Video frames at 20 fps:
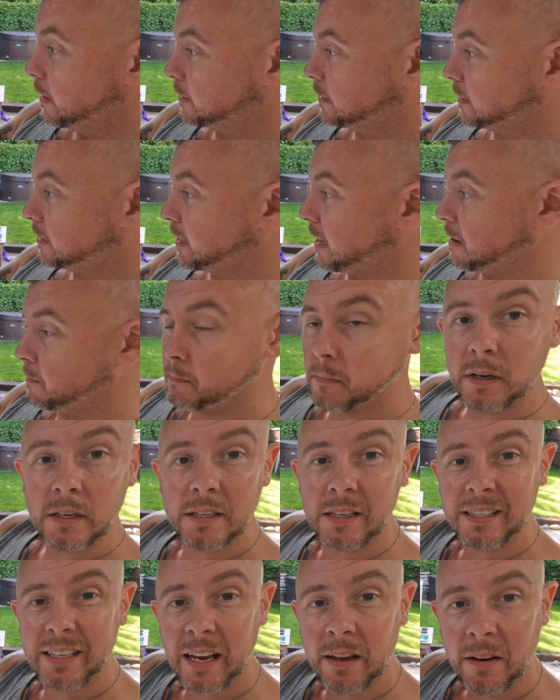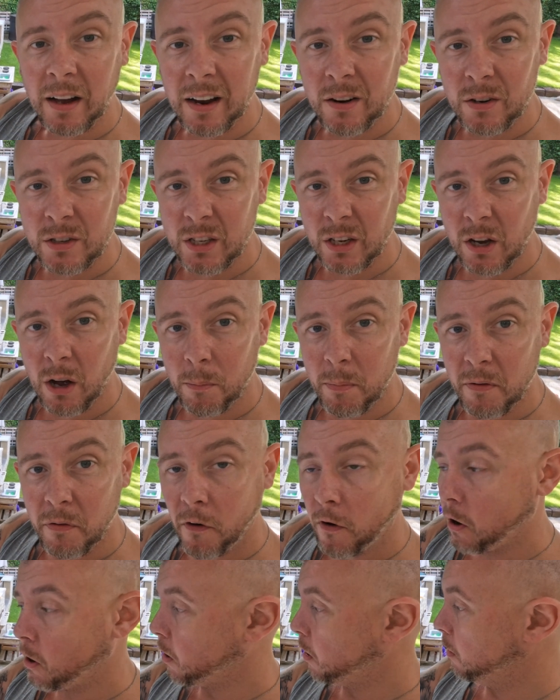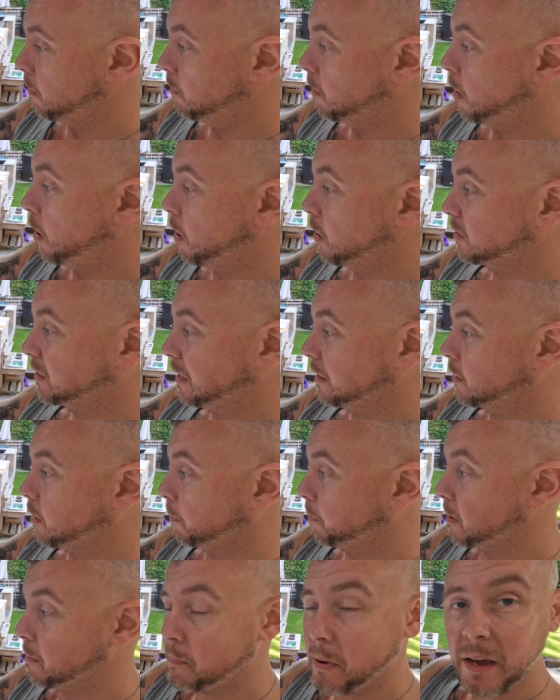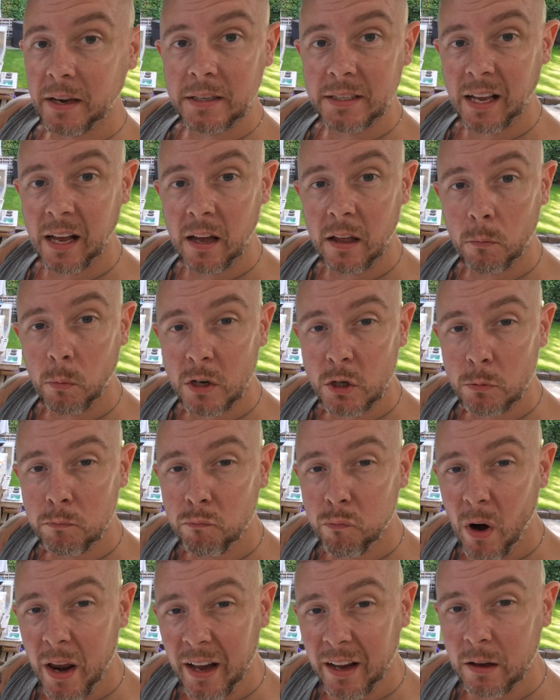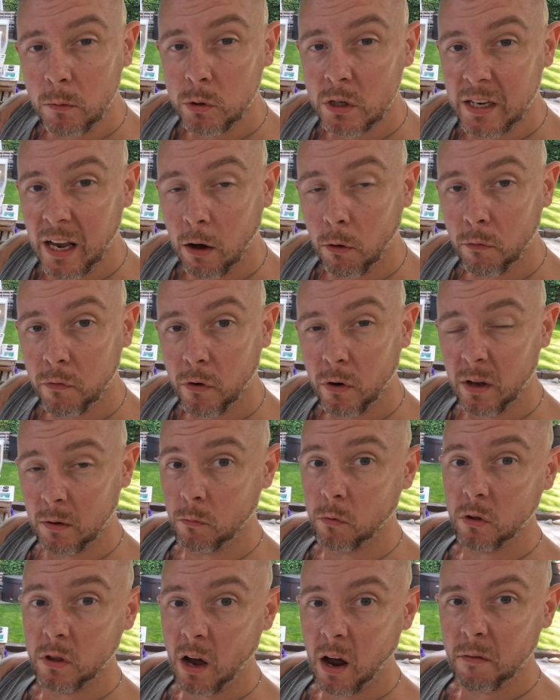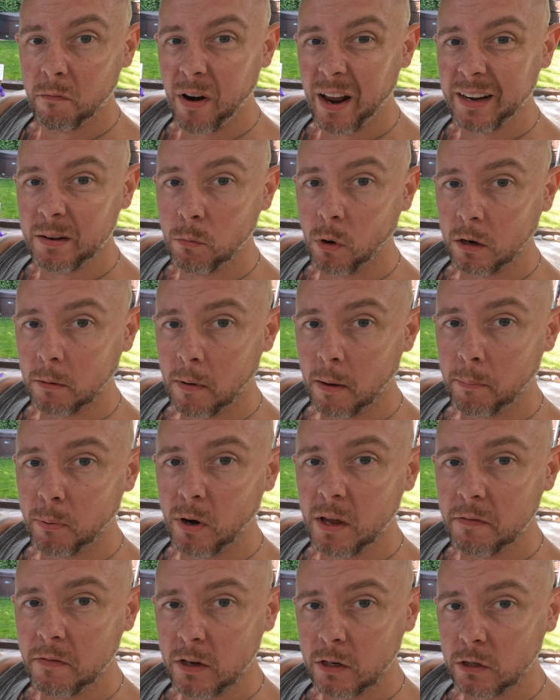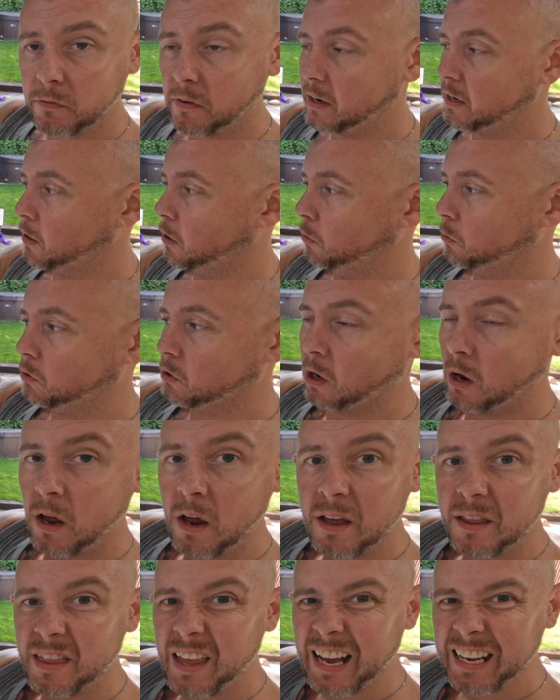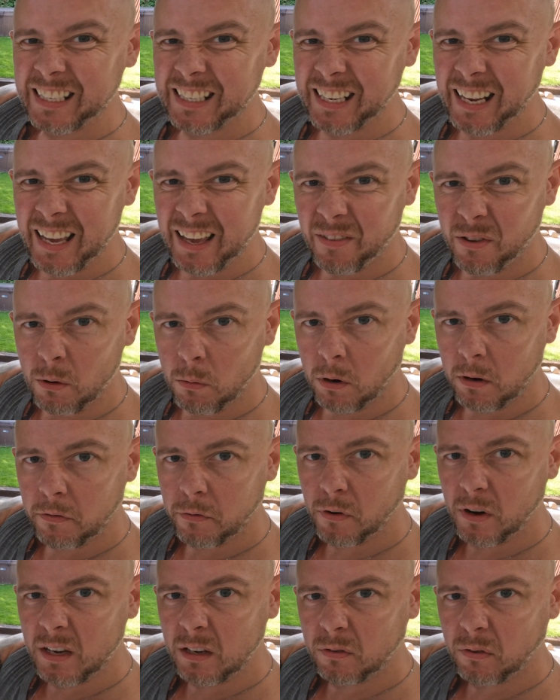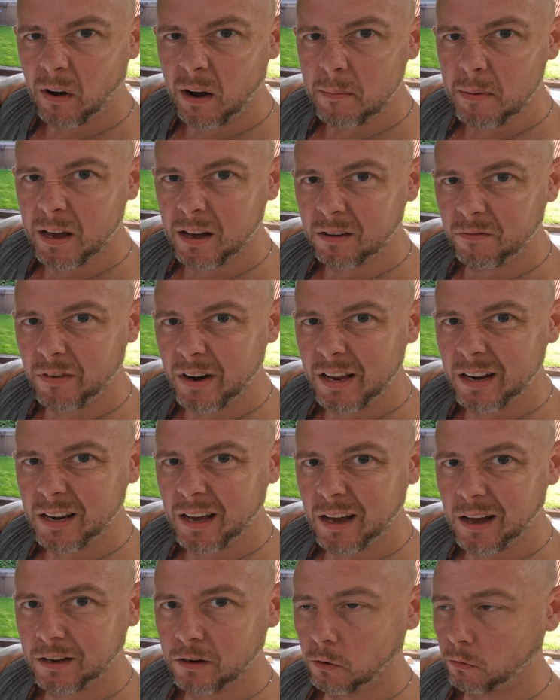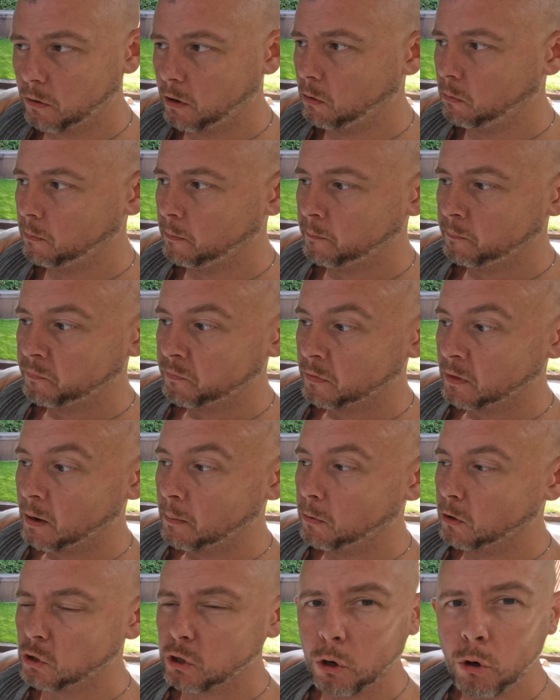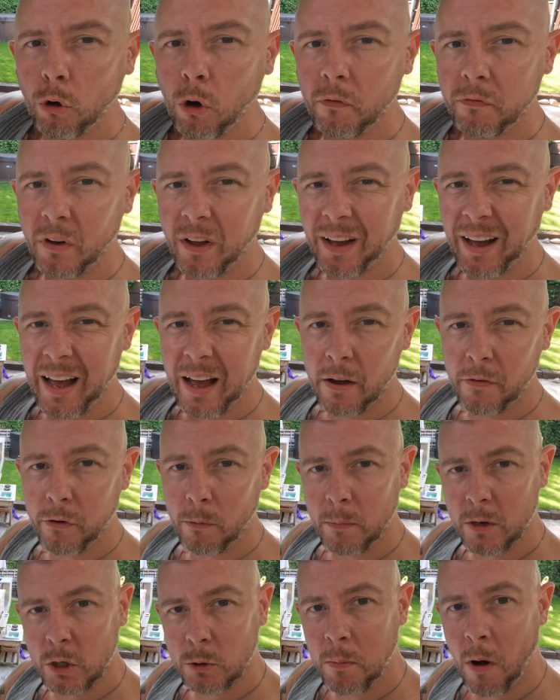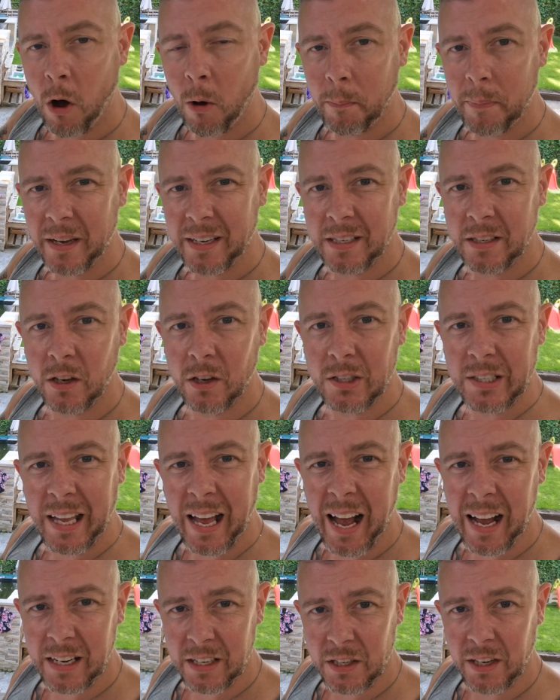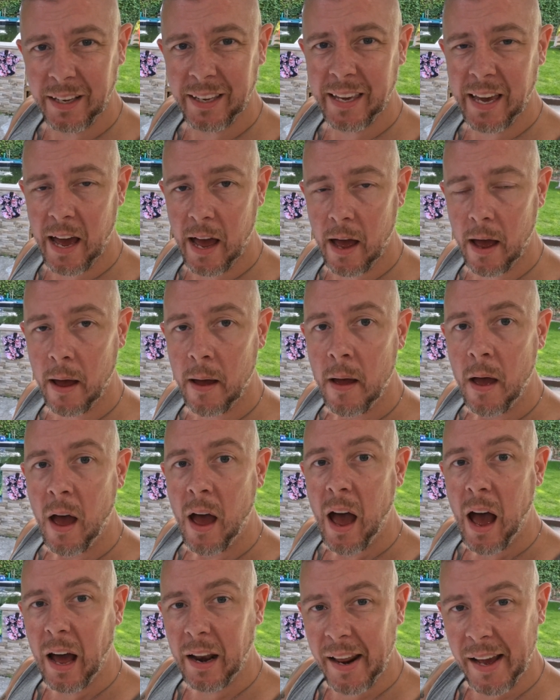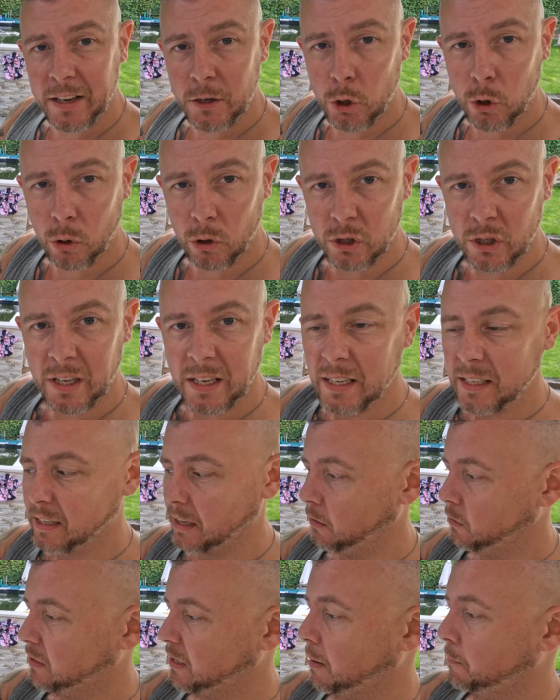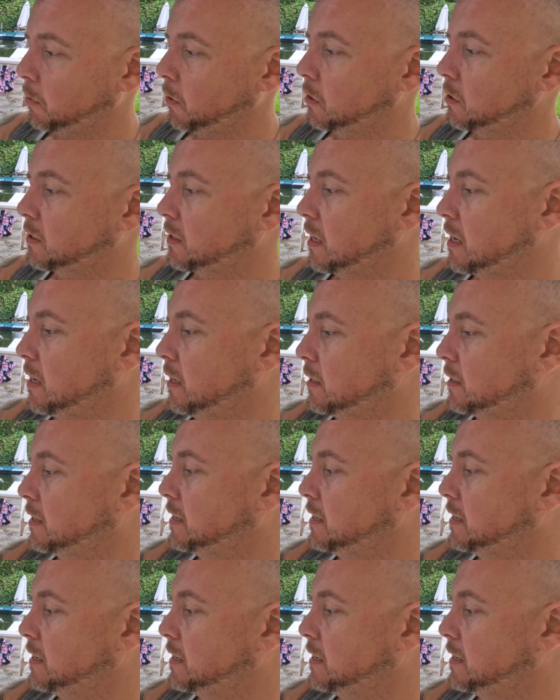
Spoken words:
It's the same letter as I got before, same copy and paste letter, which really was helpful that I read in one of my previous videos. That's it. If you want to freeze frame it and read it, I don't know. But it's a lovely letter from a small business that actually care. And I trust these little tablets, these